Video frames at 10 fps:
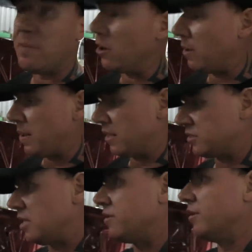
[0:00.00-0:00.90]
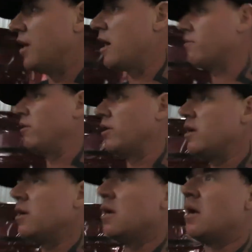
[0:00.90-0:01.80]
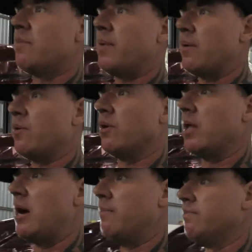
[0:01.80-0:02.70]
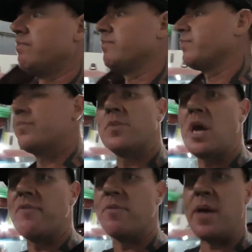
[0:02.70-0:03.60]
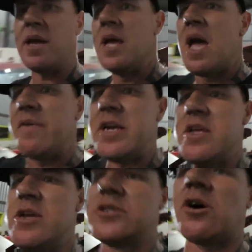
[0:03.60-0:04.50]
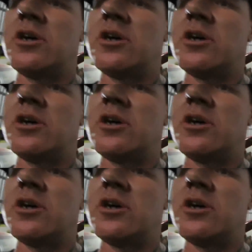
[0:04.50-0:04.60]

You might not be able to see it in the dark really, but we'll go from there. Have any of you